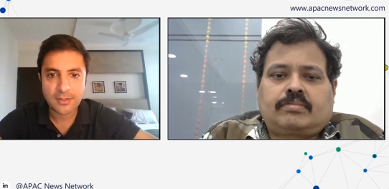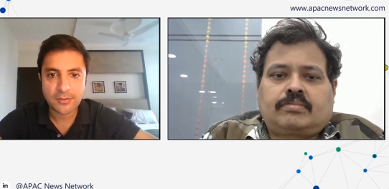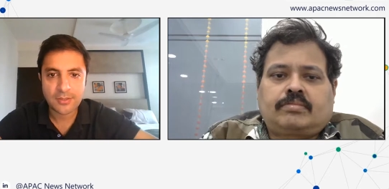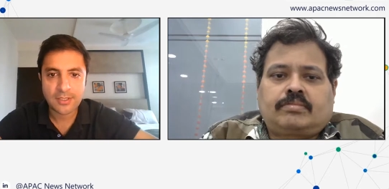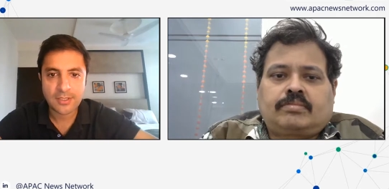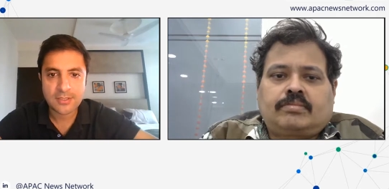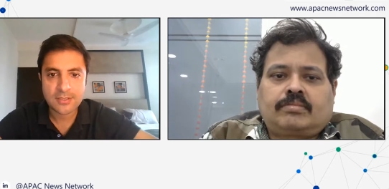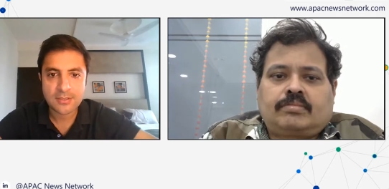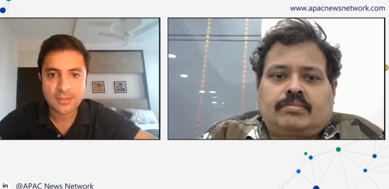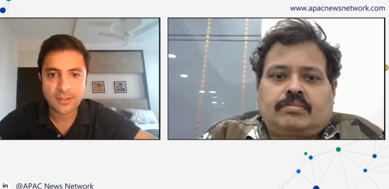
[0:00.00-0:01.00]
Speaker 1: You know, there
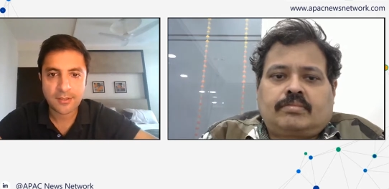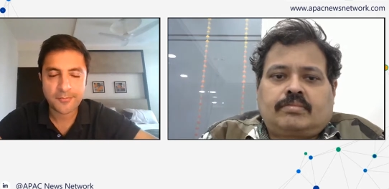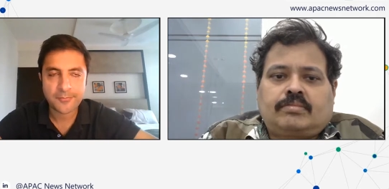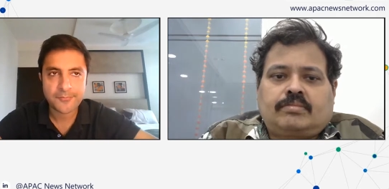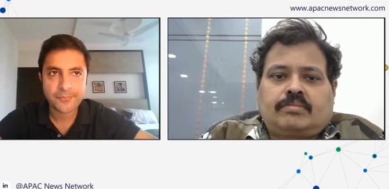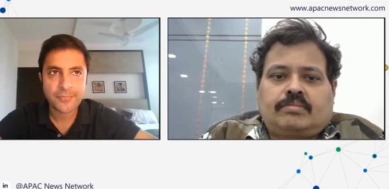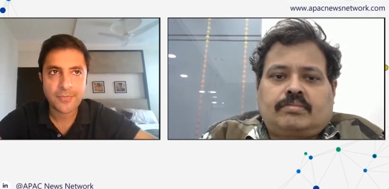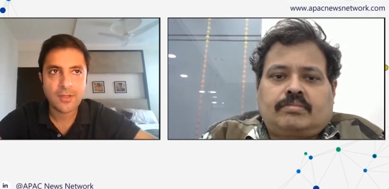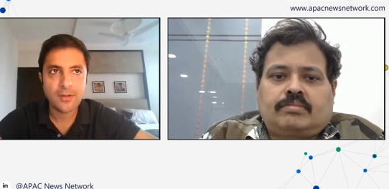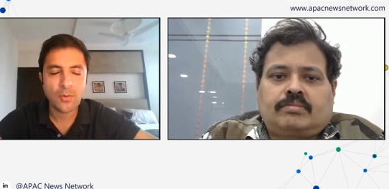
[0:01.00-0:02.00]
is um,
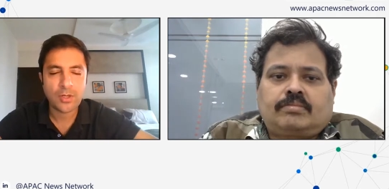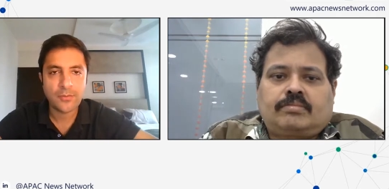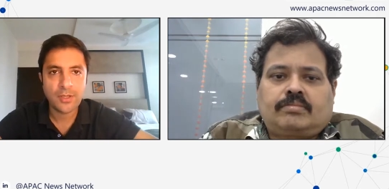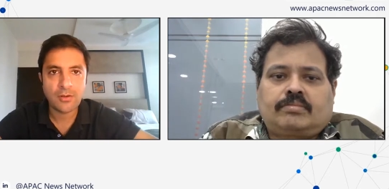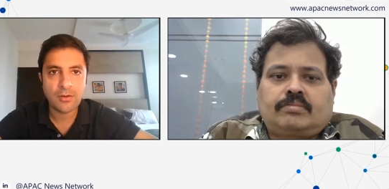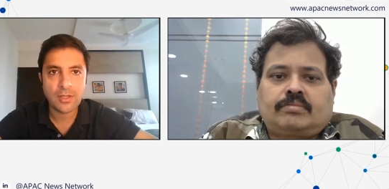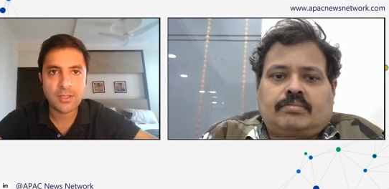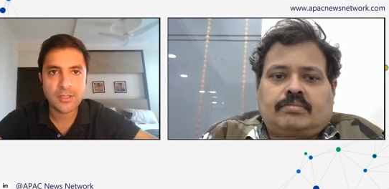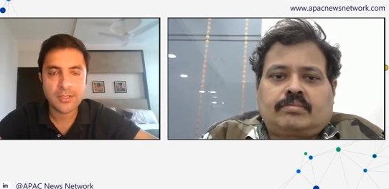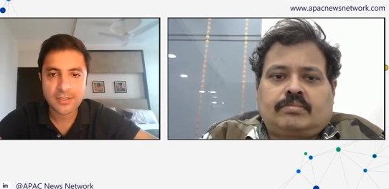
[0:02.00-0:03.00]
what we
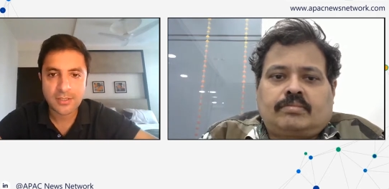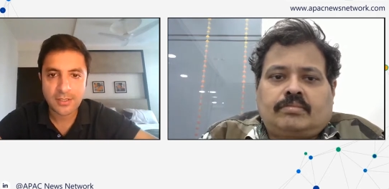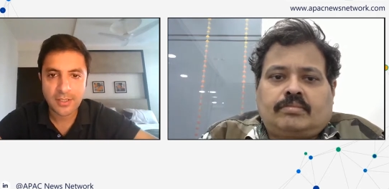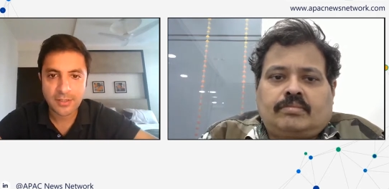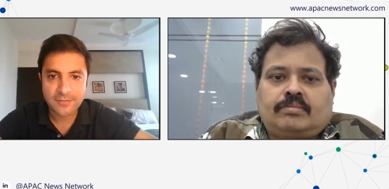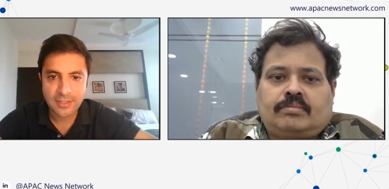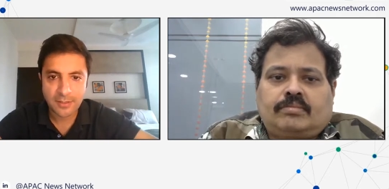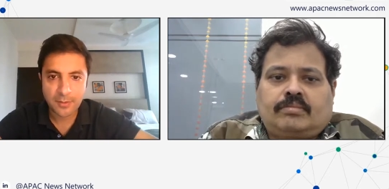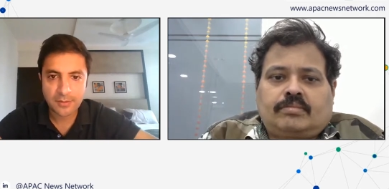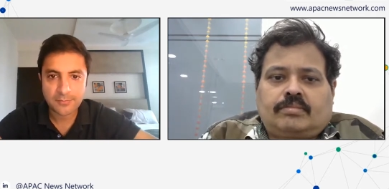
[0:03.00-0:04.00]
call a digital native
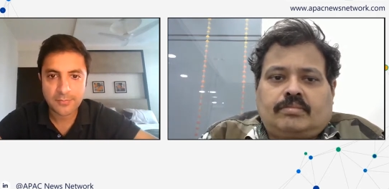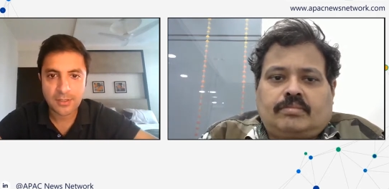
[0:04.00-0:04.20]
segment.